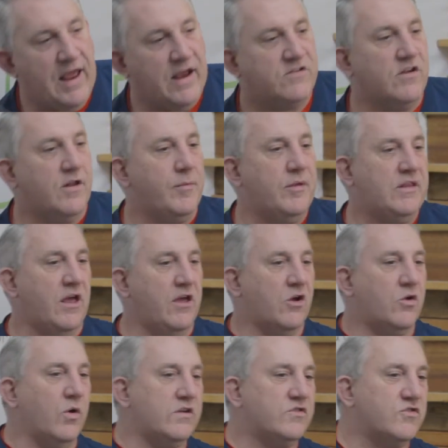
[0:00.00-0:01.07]
actually, let me tell you
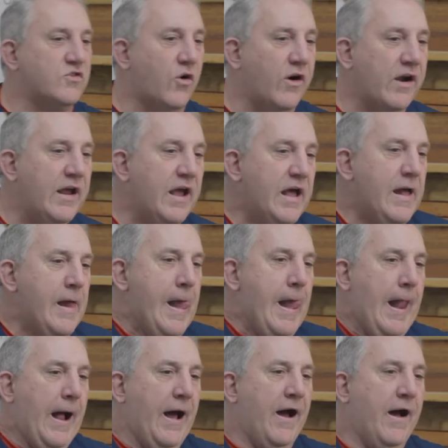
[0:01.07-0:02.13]
a quick story.
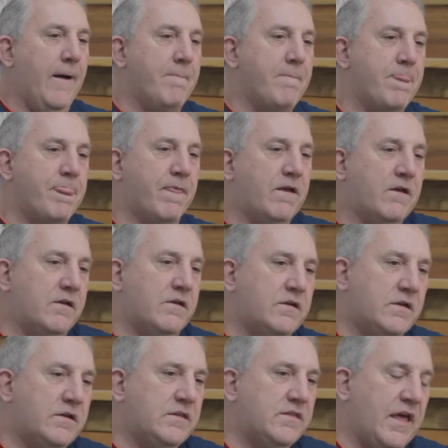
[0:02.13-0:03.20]
Um,
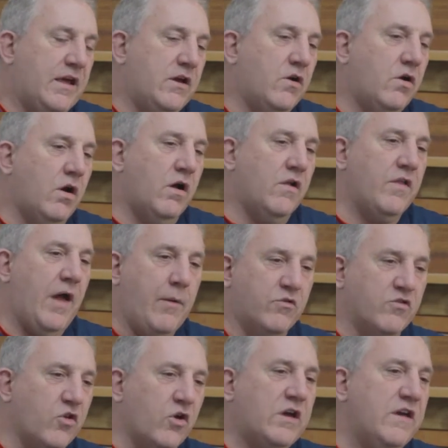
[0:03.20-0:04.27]
they called, I
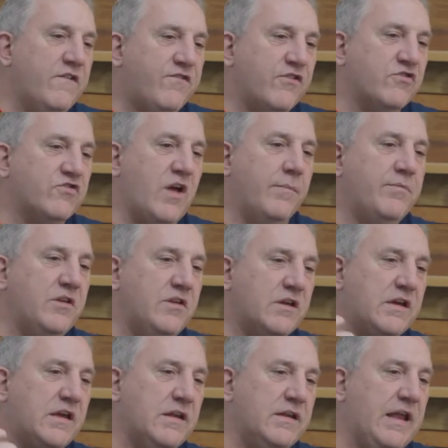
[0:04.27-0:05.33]
was looking for something to
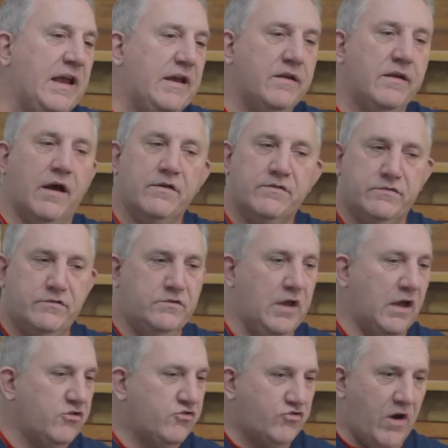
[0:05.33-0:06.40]
contain dust.
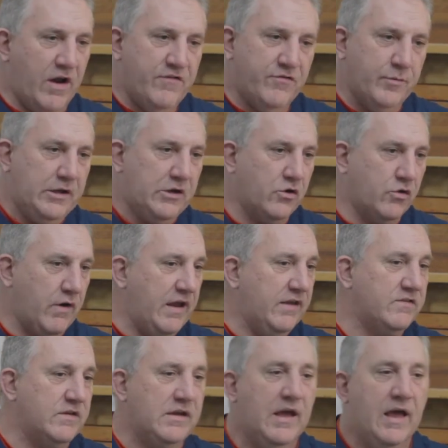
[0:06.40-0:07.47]
Dust drives me
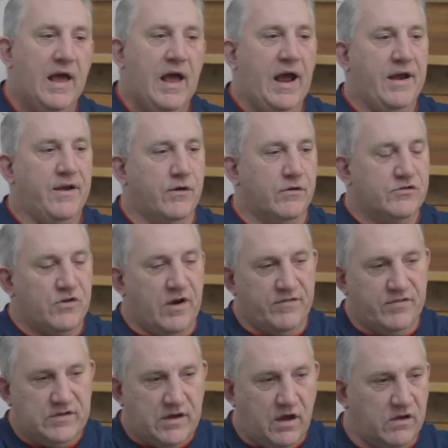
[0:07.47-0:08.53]
crazy. I know it
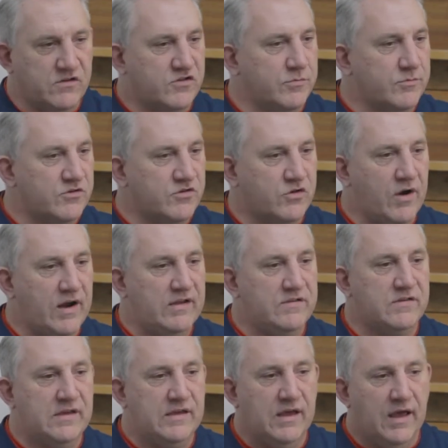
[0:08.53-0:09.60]
drives customers
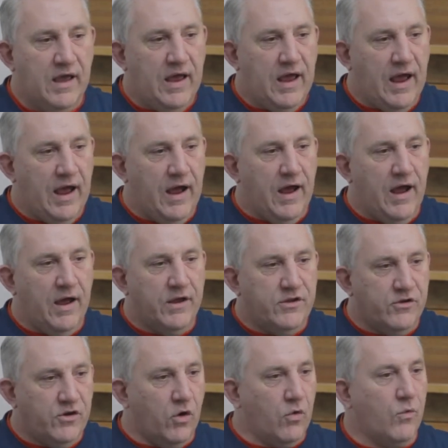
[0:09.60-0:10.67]
crazy. Uh,
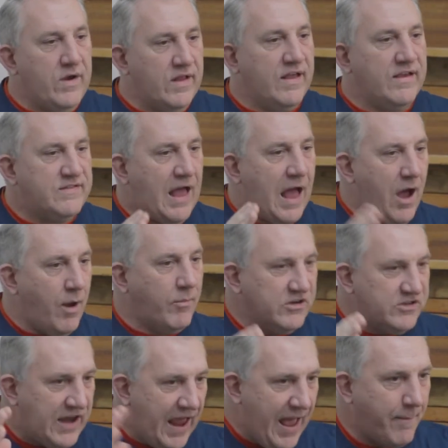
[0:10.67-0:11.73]
you don't realize how
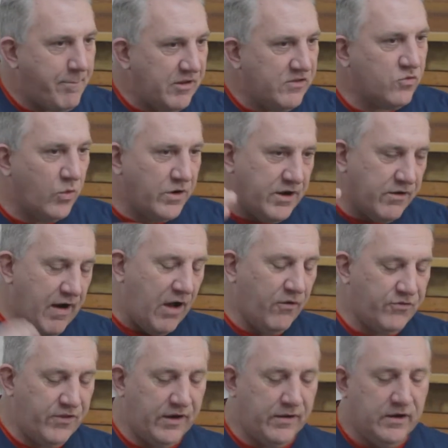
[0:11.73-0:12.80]
much happens when you're
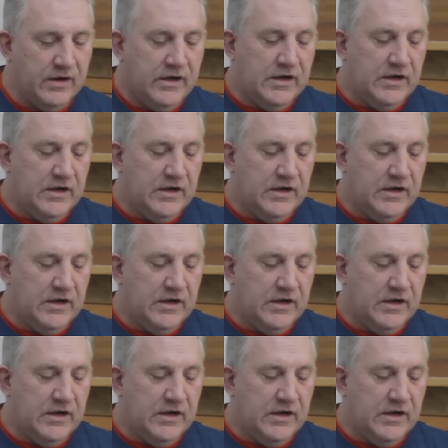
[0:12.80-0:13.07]
out there.